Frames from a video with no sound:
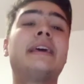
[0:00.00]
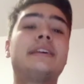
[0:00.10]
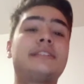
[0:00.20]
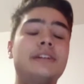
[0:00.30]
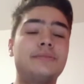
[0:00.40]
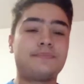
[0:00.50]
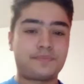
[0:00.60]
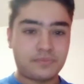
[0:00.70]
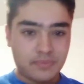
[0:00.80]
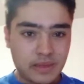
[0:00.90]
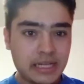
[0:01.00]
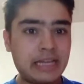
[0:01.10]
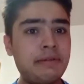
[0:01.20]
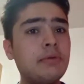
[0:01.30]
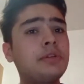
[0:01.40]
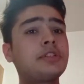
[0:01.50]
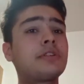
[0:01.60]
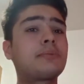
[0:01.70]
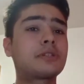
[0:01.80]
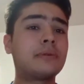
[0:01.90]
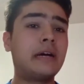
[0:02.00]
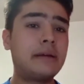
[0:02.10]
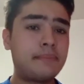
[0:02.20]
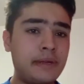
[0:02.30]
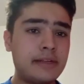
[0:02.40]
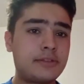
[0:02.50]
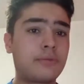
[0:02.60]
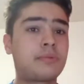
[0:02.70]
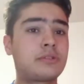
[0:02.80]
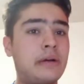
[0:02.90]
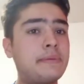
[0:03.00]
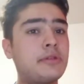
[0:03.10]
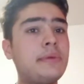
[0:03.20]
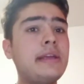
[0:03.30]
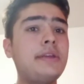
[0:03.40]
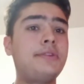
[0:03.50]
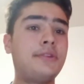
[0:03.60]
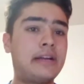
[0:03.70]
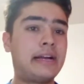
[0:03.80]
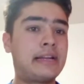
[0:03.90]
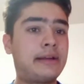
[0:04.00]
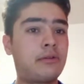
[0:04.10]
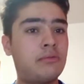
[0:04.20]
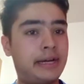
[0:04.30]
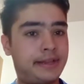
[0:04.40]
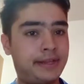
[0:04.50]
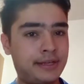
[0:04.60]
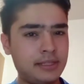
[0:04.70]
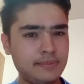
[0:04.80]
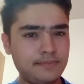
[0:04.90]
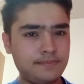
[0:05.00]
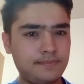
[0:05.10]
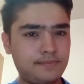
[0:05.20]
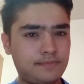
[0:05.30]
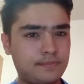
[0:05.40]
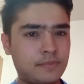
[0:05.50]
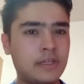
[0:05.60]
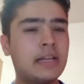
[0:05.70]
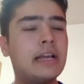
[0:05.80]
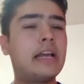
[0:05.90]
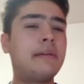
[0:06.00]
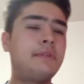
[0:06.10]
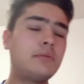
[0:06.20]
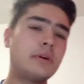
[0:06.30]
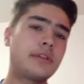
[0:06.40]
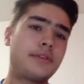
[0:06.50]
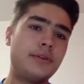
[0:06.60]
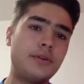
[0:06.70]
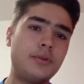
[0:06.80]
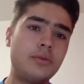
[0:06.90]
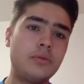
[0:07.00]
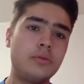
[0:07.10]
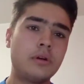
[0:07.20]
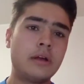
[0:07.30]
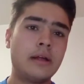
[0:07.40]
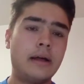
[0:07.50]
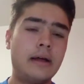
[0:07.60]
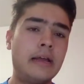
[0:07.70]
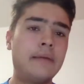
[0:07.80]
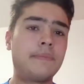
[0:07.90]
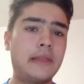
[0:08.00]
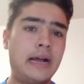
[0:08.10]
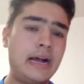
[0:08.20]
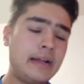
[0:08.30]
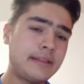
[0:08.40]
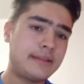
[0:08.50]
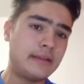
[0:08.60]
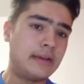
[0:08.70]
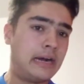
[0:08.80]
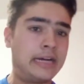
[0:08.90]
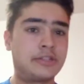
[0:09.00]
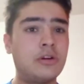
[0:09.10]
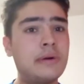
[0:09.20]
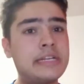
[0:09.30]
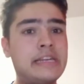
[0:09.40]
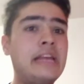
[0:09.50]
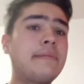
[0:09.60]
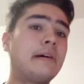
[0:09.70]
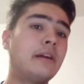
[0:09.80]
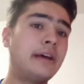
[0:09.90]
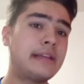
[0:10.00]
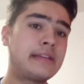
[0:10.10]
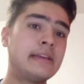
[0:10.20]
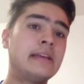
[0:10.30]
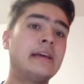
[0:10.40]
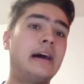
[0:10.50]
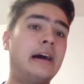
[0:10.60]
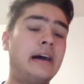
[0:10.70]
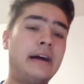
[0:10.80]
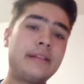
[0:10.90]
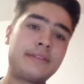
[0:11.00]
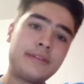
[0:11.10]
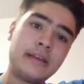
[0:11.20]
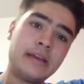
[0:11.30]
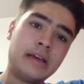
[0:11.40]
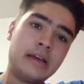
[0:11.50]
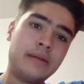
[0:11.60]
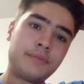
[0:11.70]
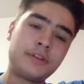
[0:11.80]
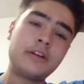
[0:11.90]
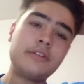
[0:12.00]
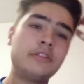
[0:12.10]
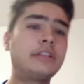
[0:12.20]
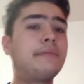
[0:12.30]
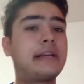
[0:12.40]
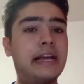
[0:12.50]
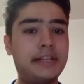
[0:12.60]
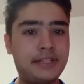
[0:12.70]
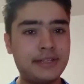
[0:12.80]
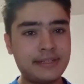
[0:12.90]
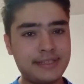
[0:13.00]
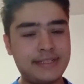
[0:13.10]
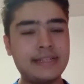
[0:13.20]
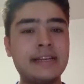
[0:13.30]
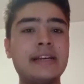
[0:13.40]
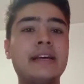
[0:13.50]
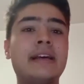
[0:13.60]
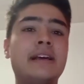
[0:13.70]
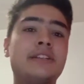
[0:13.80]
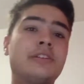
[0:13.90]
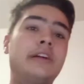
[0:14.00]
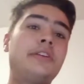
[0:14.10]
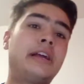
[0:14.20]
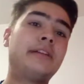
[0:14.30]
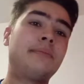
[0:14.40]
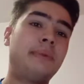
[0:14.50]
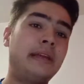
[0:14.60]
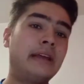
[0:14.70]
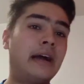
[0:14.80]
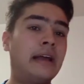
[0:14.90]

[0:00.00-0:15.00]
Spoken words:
So if you want to subscribe to me, you can click right here. If you want to, and as always, leave a like, and turn on notifications, so that you can be